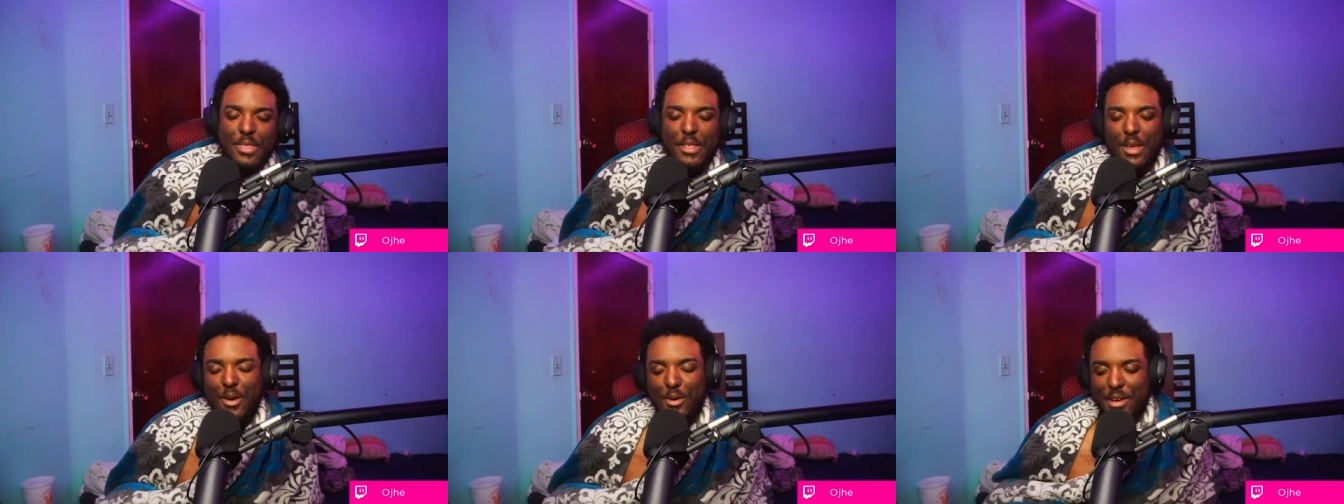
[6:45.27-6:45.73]

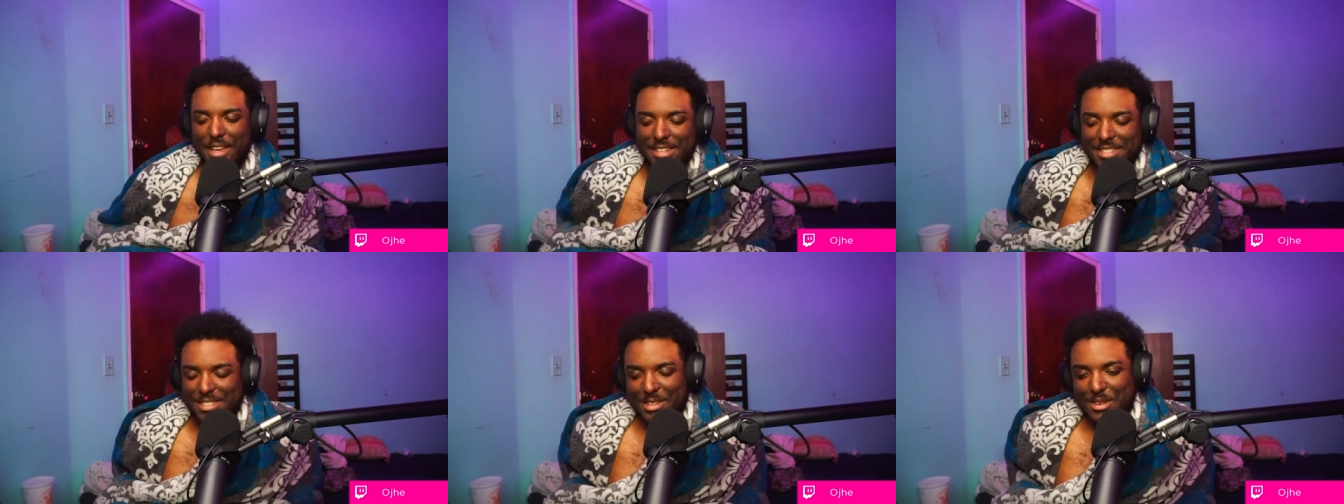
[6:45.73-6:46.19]
Okay,
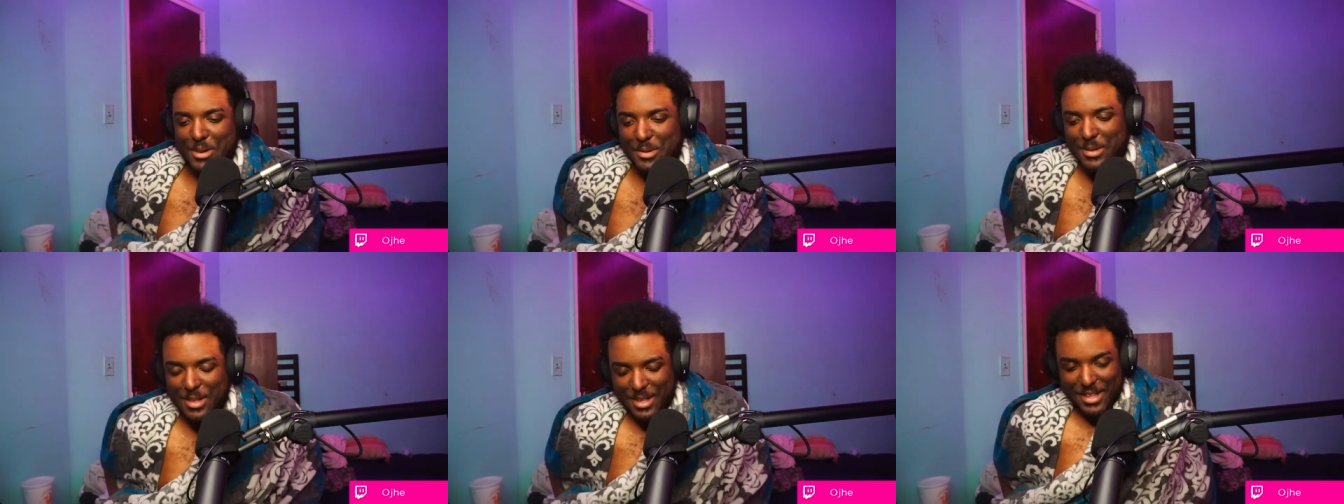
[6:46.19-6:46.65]
so...
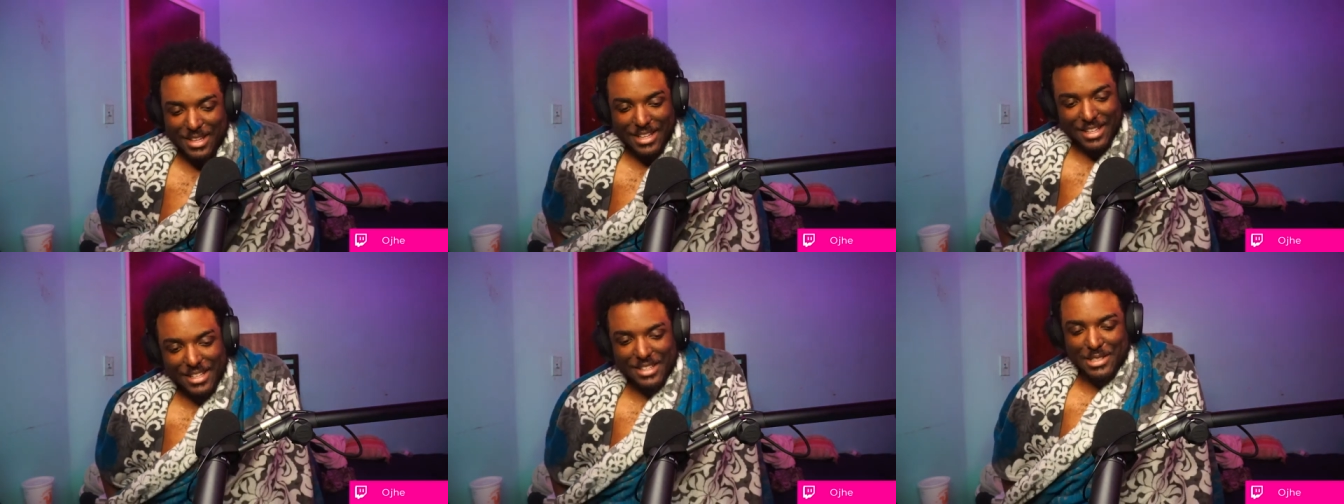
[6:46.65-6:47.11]

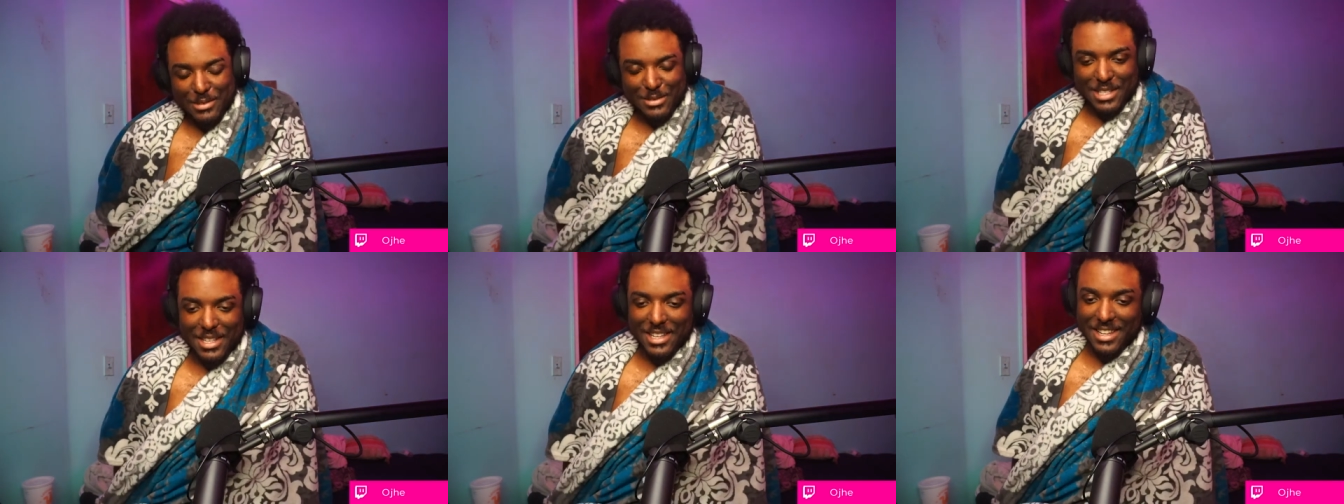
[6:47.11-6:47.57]
There was
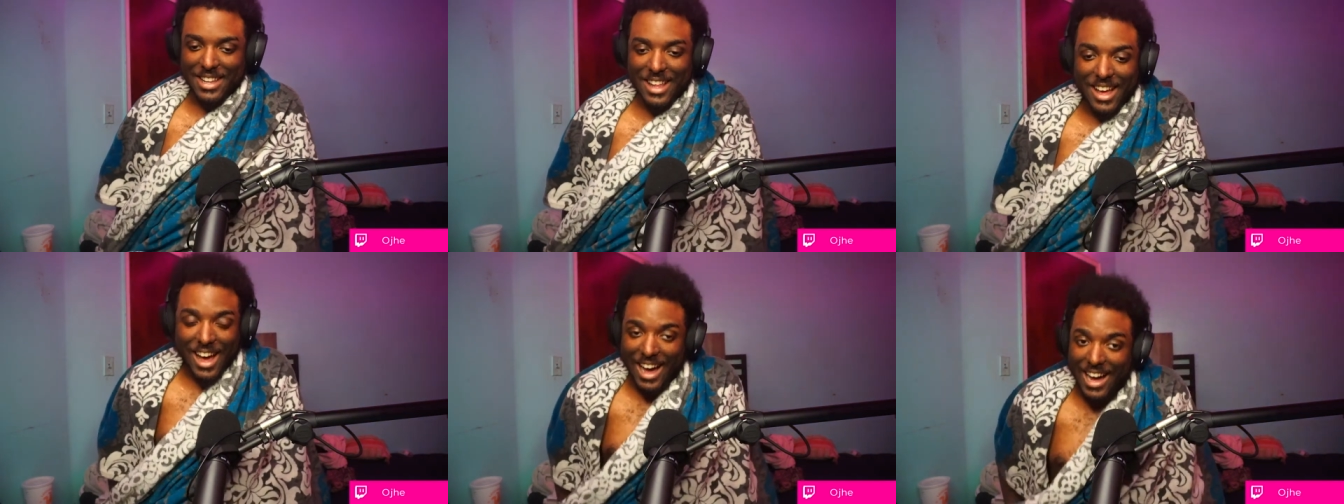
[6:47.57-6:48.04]
a
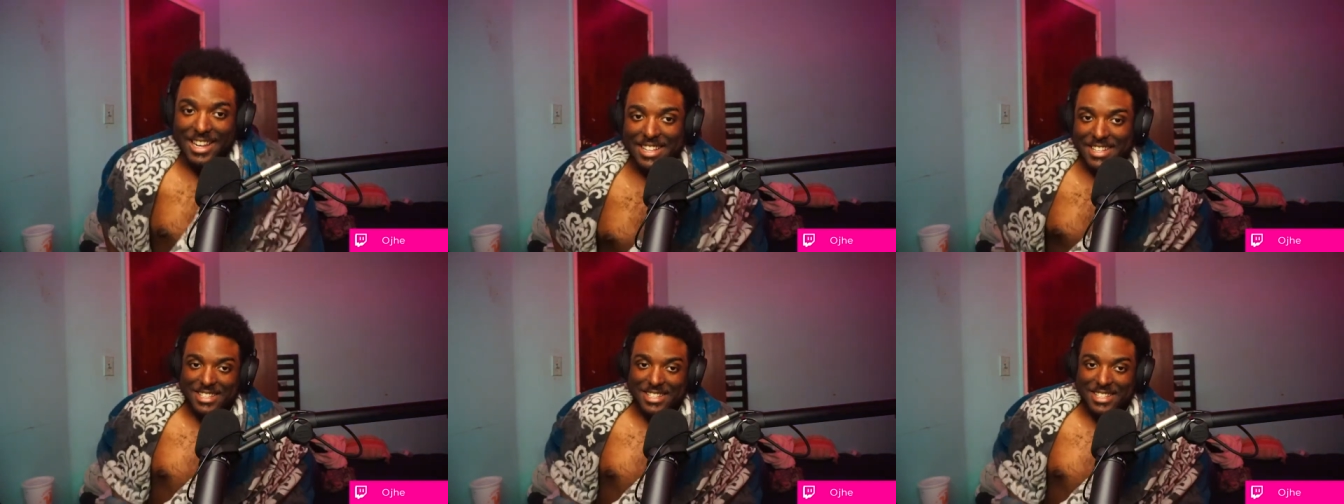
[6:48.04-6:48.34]
lot.